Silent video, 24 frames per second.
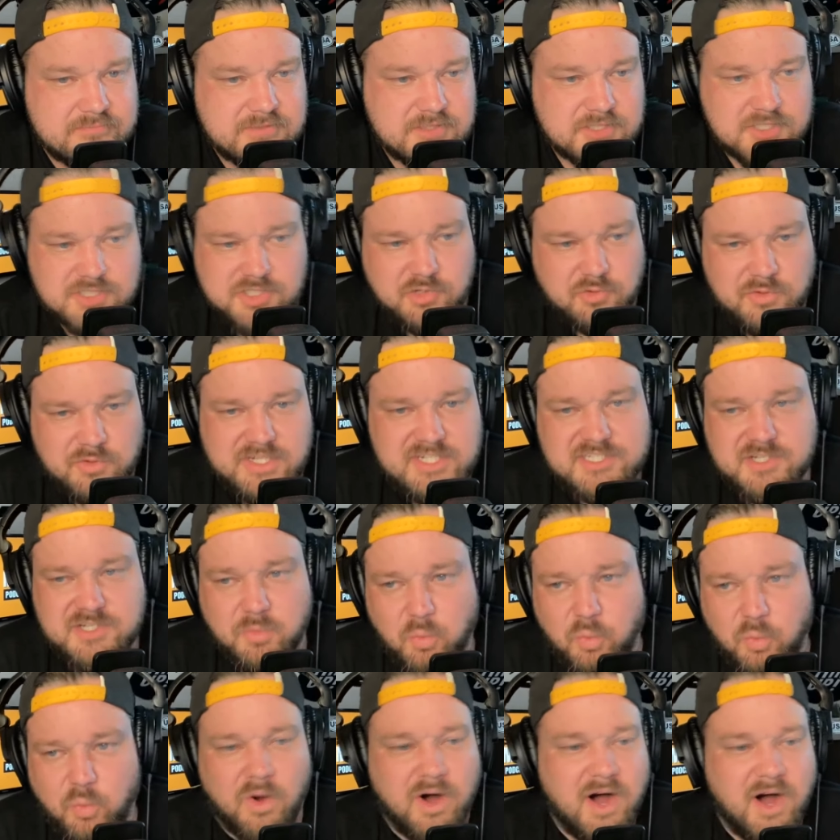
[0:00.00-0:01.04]
It's the
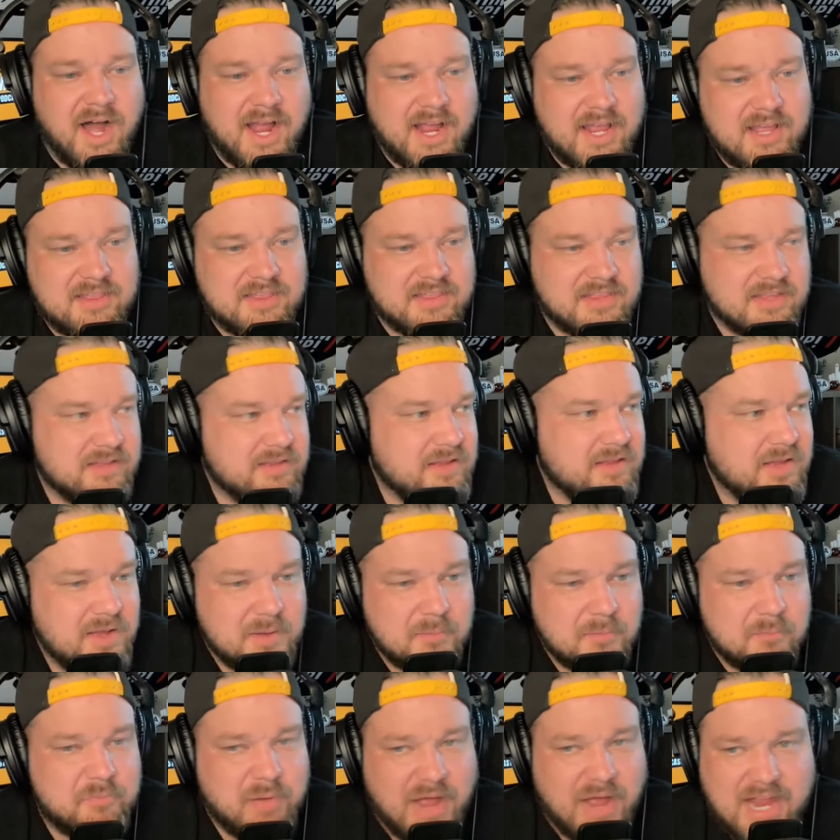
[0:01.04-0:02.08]
reason why the
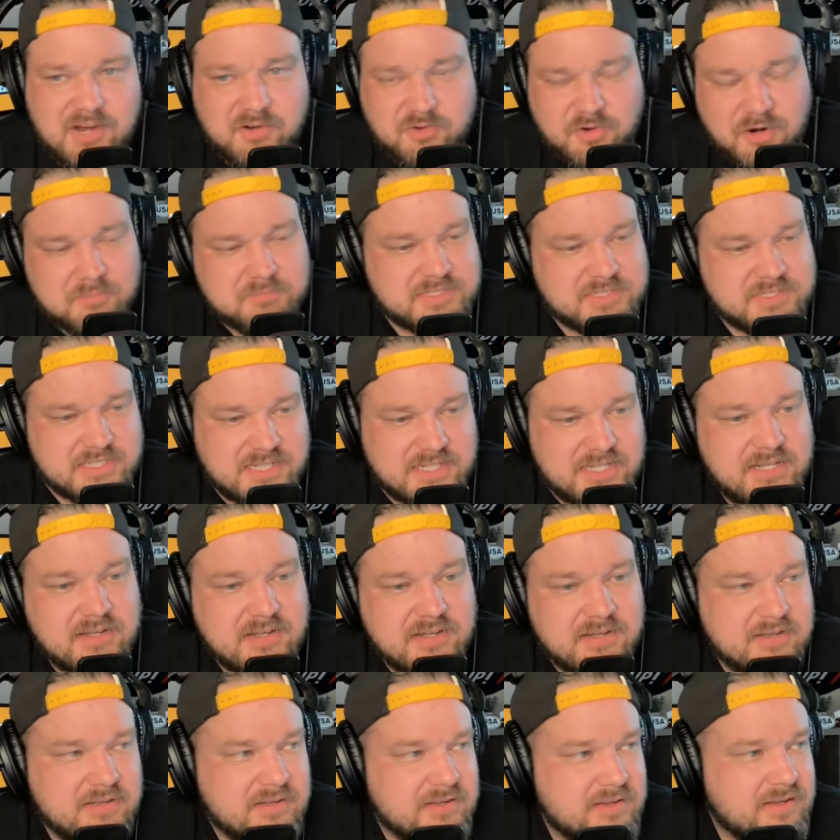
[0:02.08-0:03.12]
bankruptcy
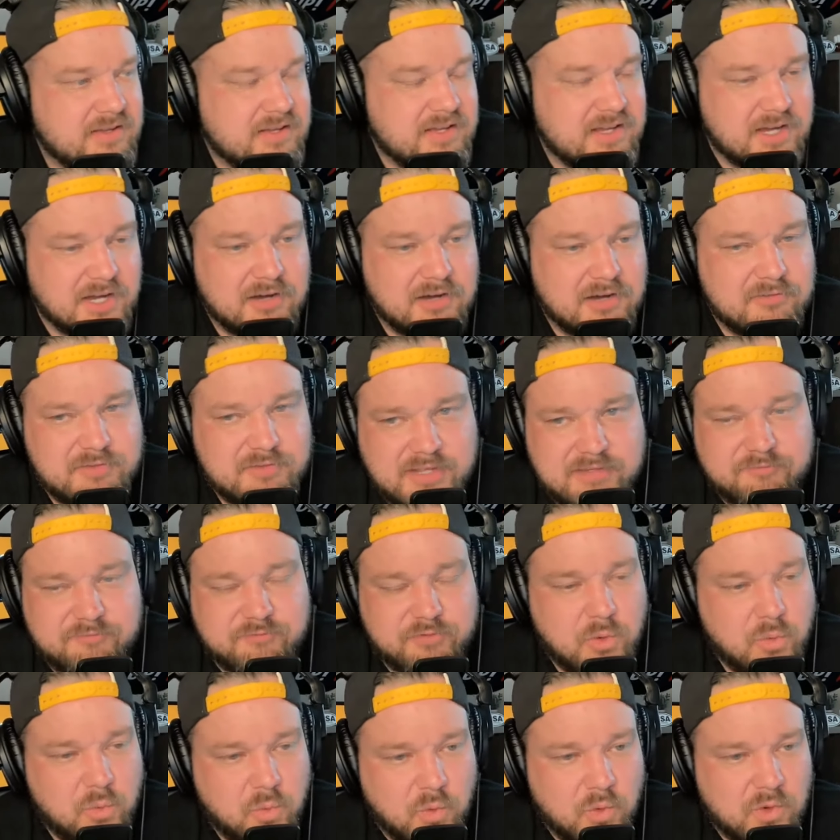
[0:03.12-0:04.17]
of
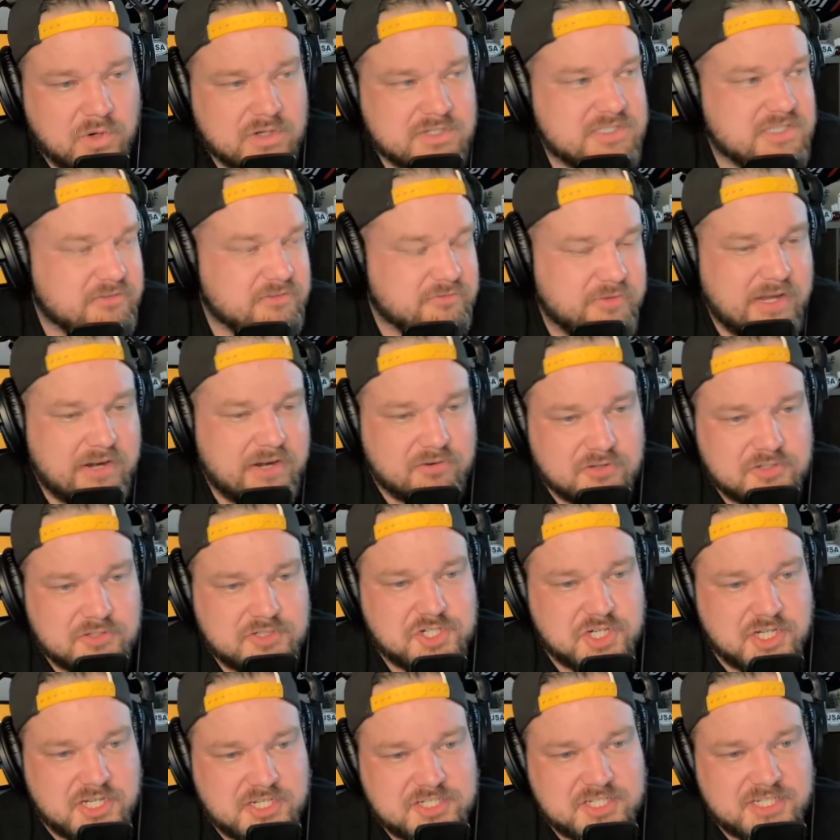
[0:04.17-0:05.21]
InfoWars, the federal
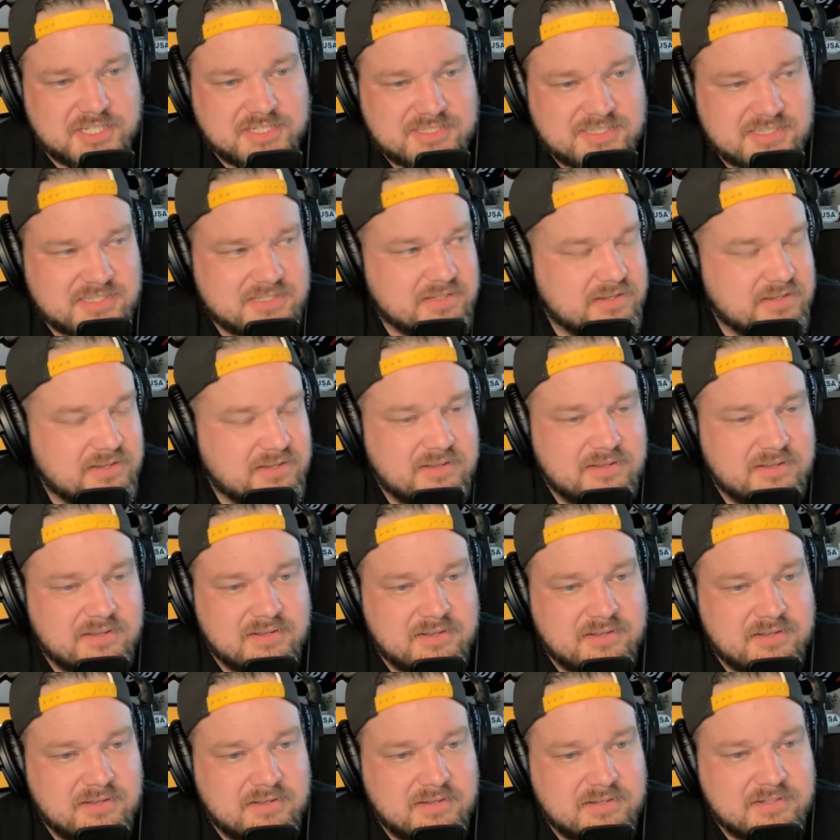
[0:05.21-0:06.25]
judge has
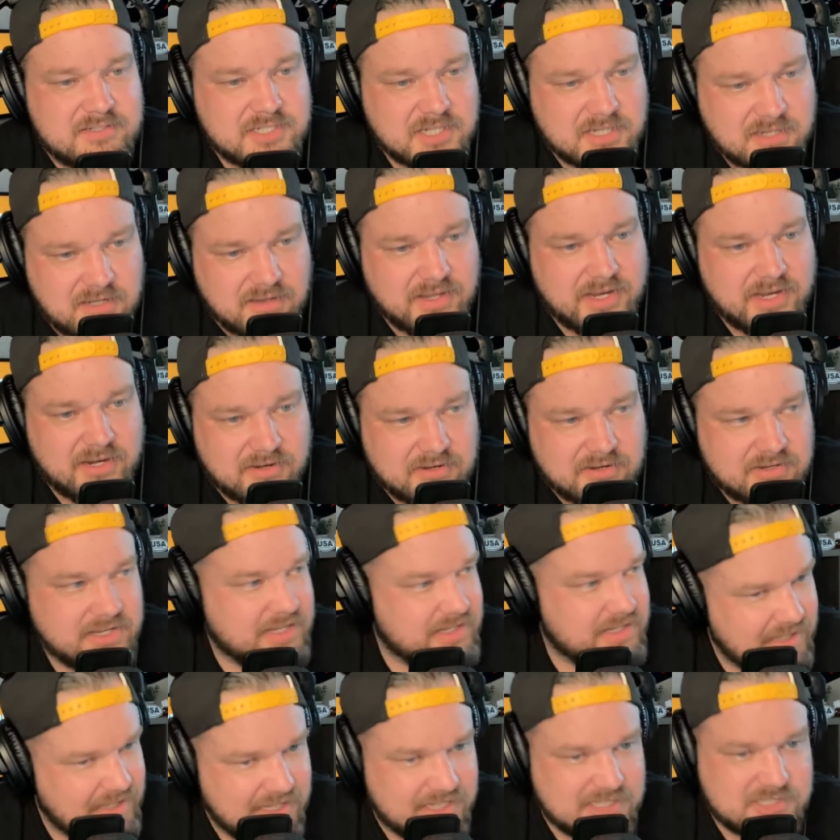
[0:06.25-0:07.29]
declared
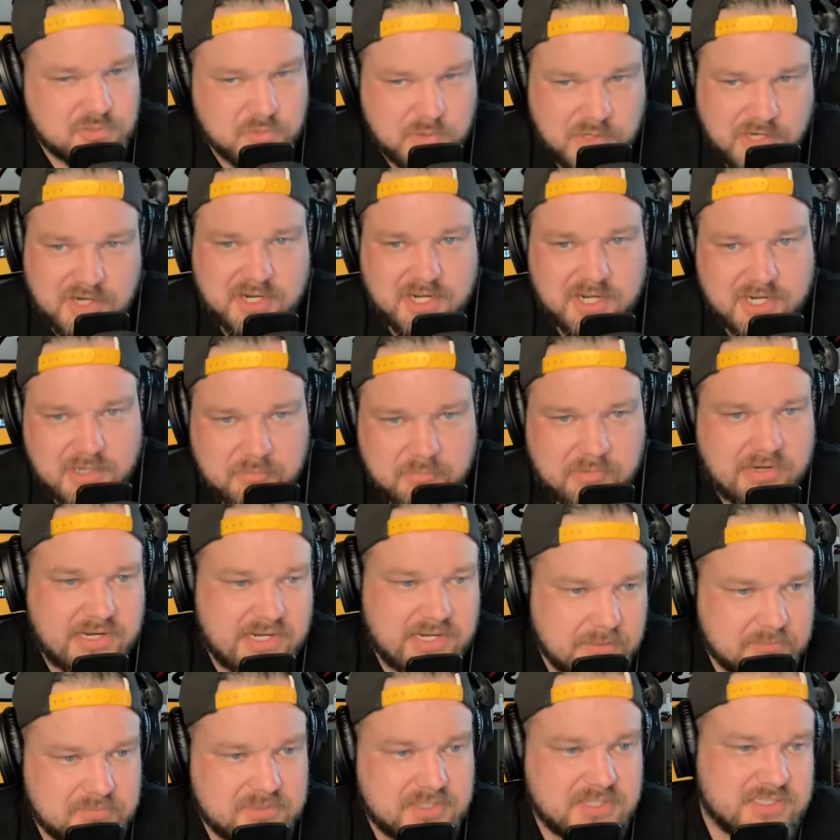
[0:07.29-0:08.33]
that, yes, we are going to
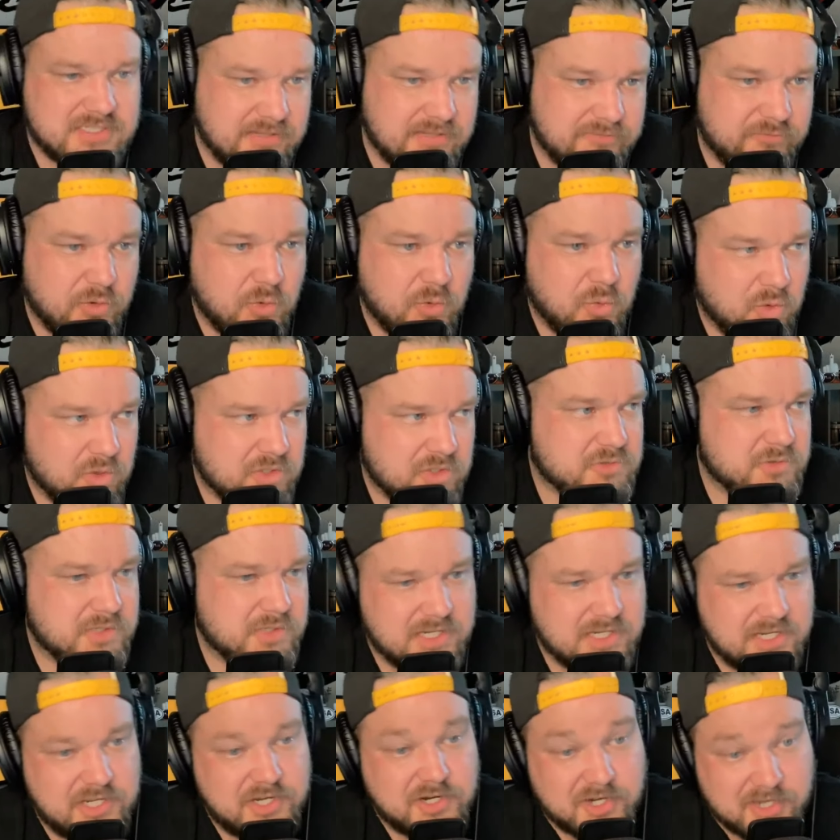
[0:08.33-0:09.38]
break up this
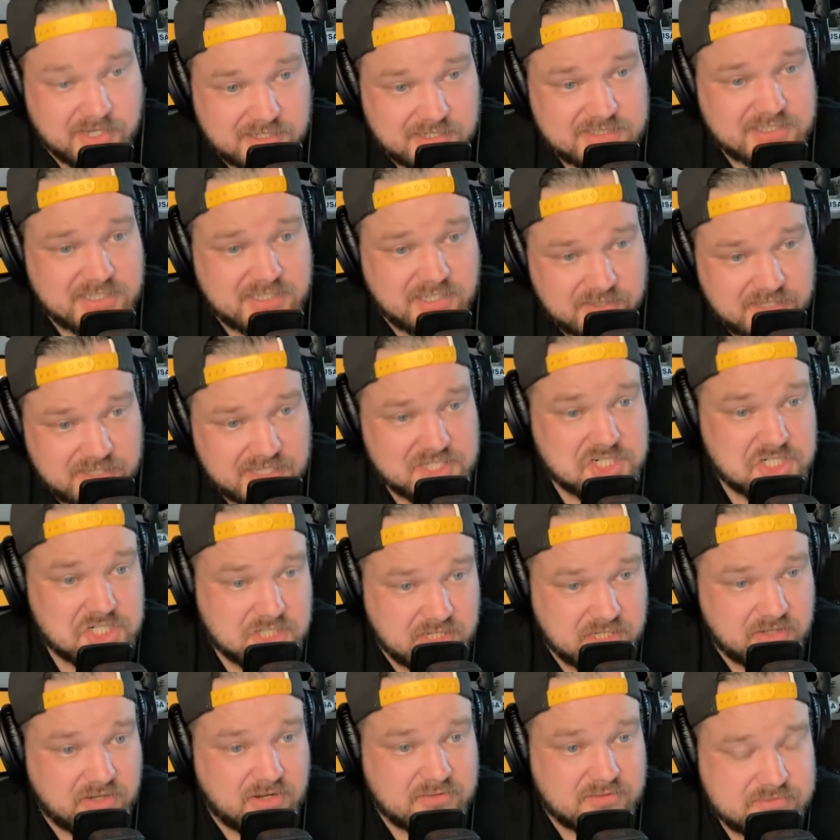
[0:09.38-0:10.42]
InfoWars. You're going to sell that
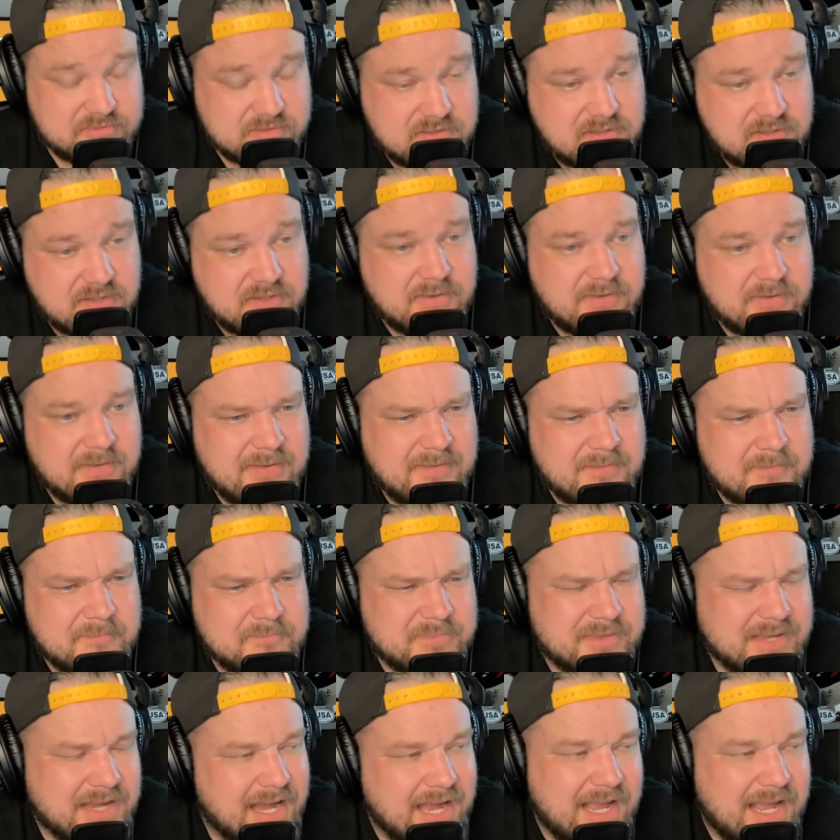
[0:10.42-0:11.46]
shit off.
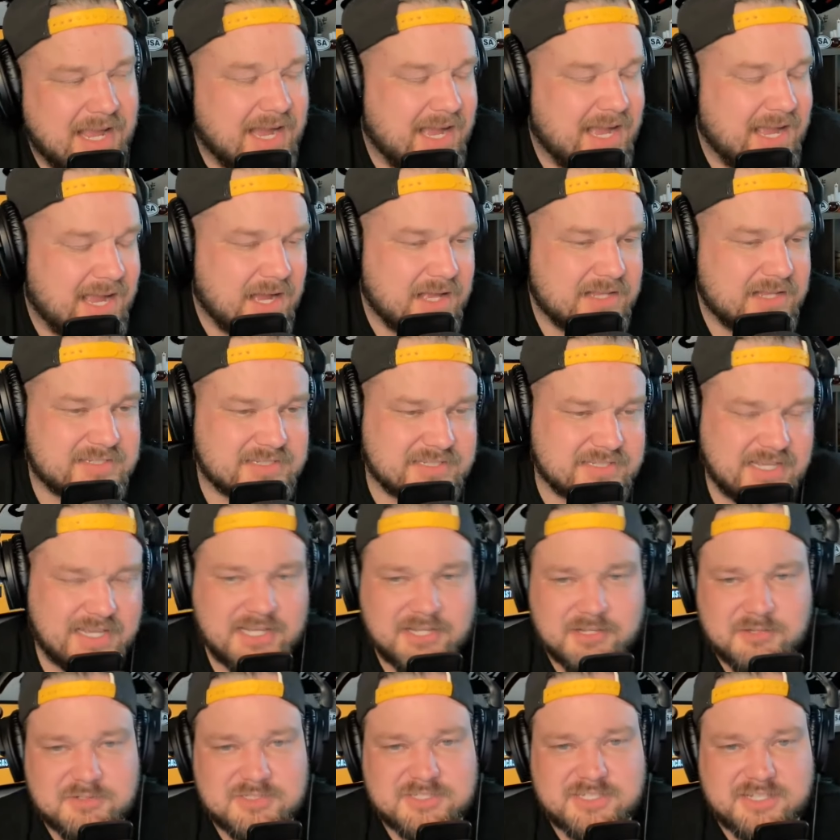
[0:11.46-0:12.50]
I'd
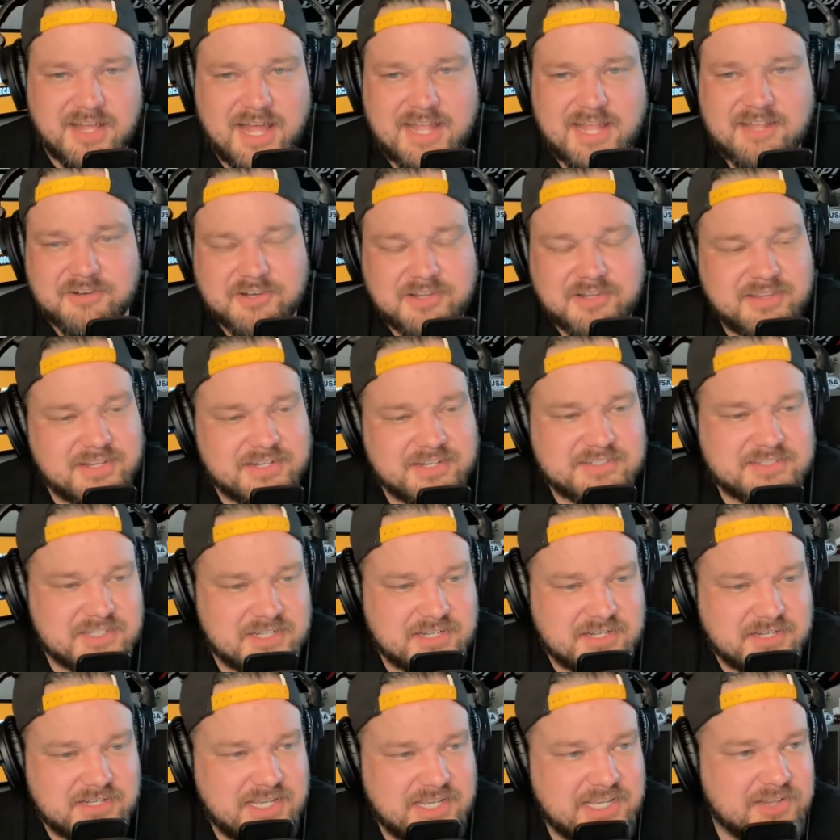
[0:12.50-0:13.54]
say it was likely that
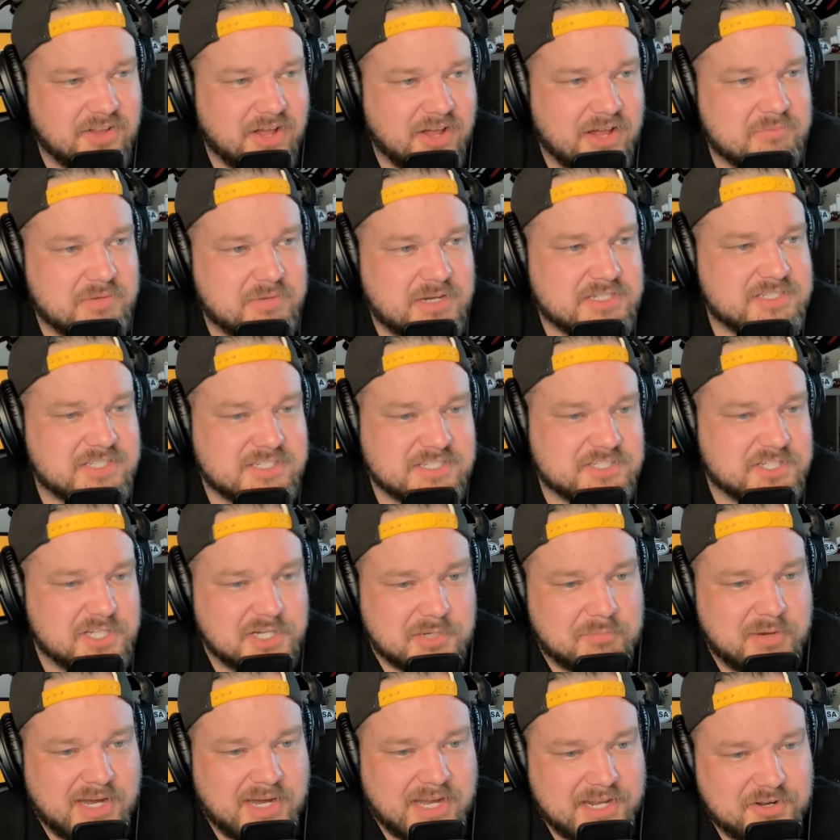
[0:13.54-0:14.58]
Elon Musk is going to
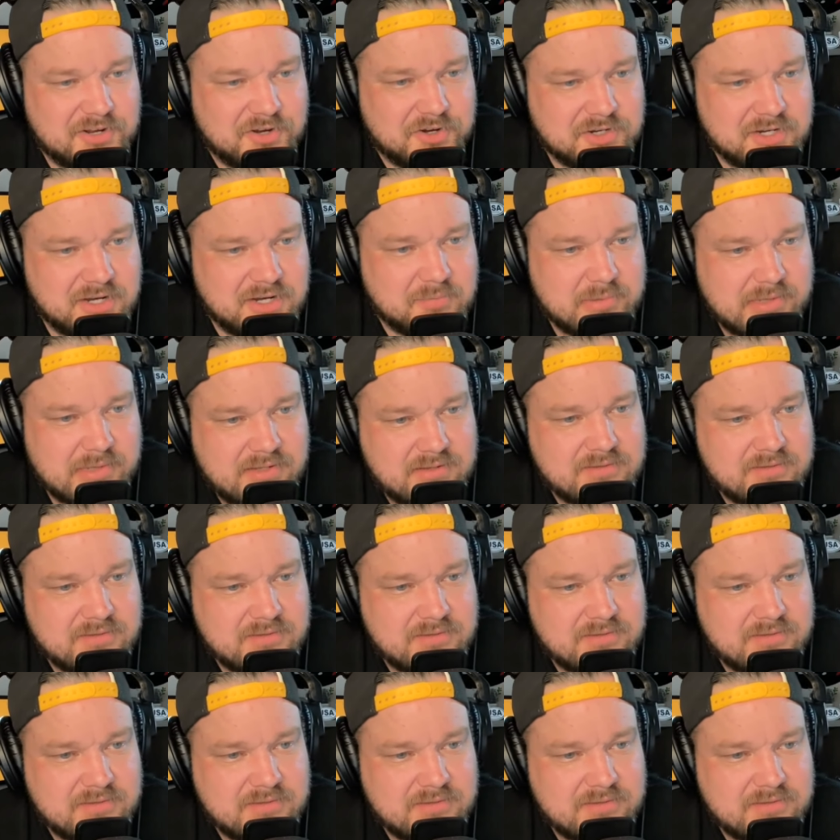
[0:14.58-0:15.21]
buy it all up,